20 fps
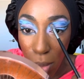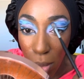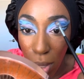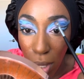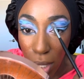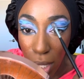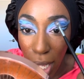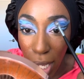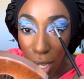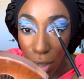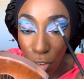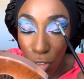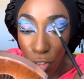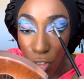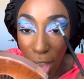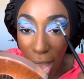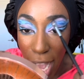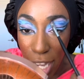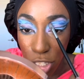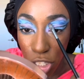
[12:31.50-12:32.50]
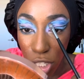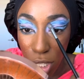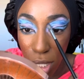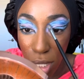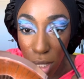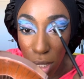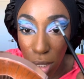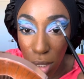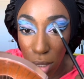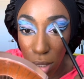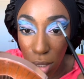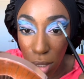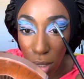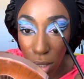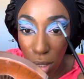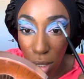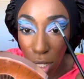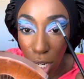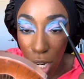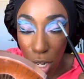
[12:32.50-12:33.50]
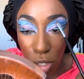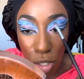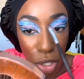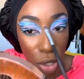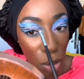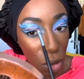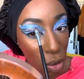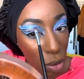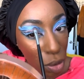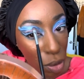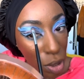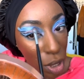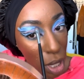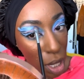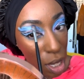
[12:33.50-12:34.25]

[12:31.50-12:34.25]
like a fashion cartoon,